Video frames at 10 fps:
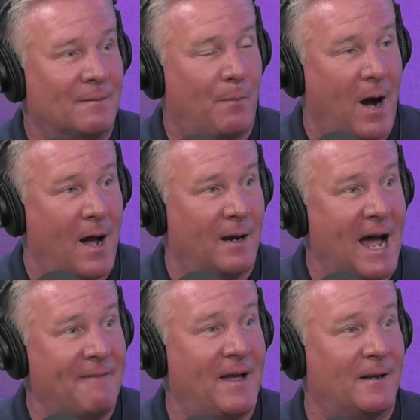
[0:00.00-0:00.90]
but
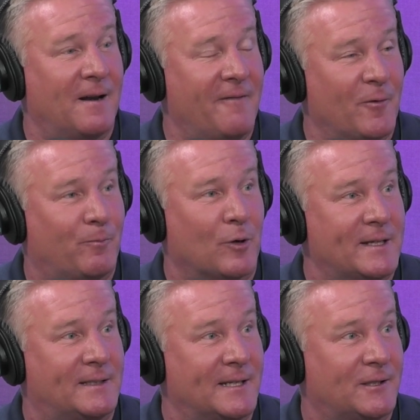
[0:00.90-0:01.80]
I've had enough of
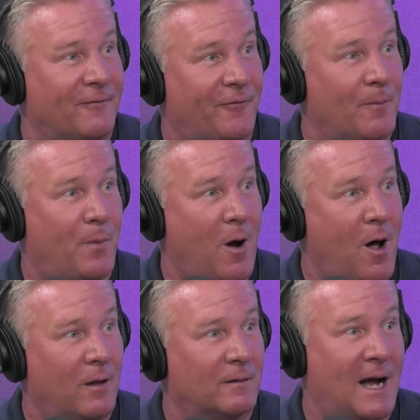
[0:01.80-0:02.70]
preseason
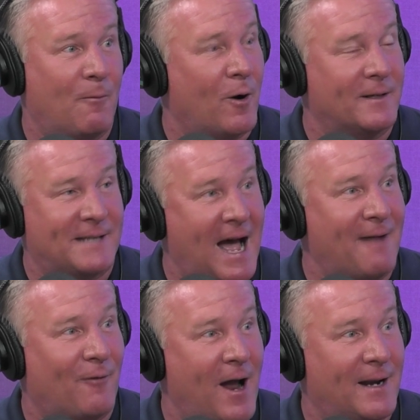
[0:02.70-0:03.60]
football. I want to
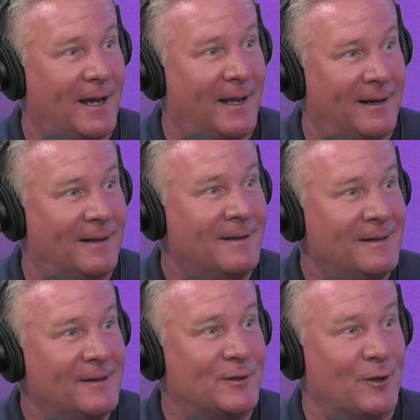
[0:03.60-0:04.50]
dive right in
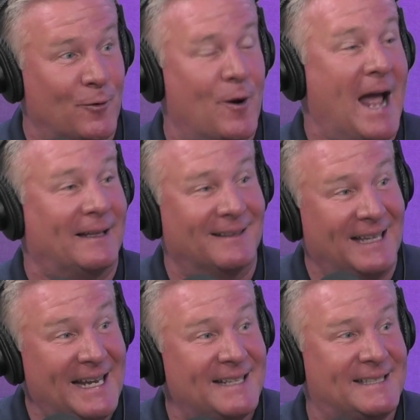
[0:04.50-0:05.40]
to at
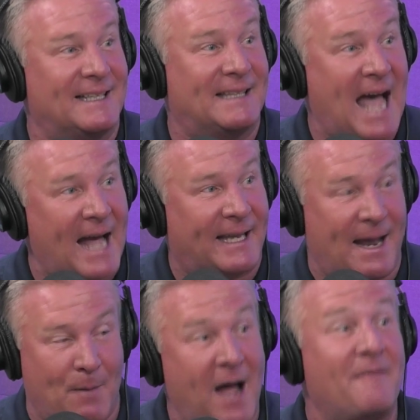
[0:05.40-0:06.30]
least that
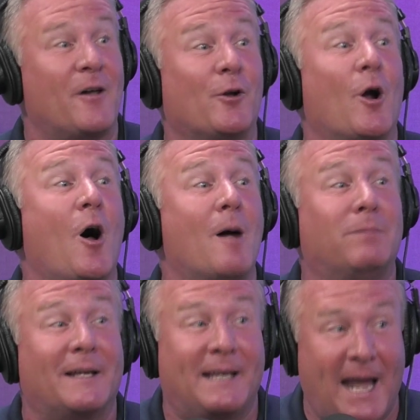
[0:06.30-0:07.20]
game. I have other
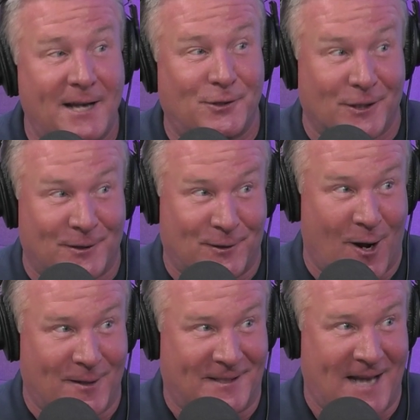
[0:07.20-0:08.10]
obligations
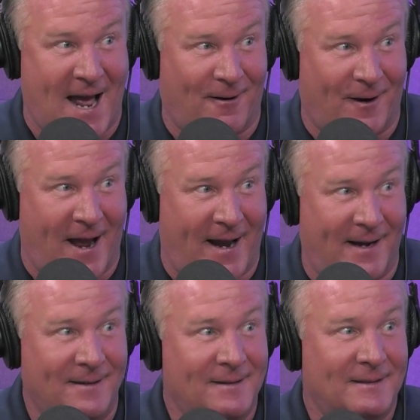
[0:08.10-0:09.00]
on
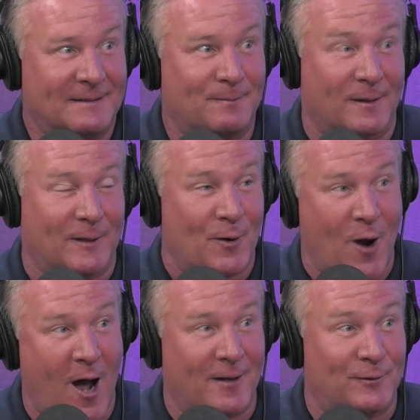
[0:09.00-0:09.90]
Saturday, but they're
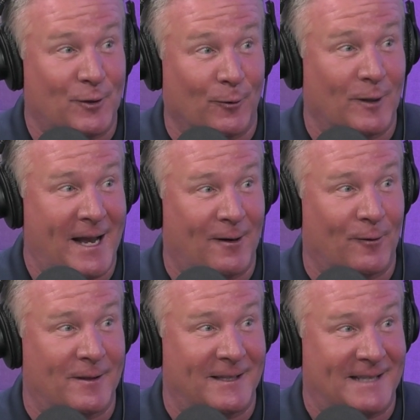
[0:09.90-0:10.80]
not until later
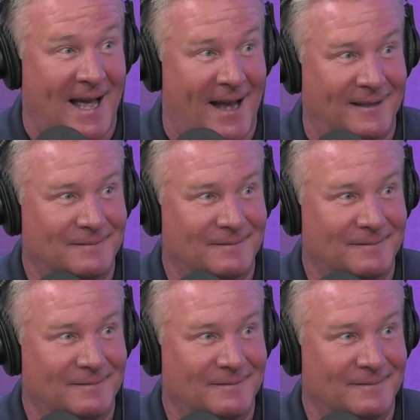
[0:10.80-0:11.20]
in the day.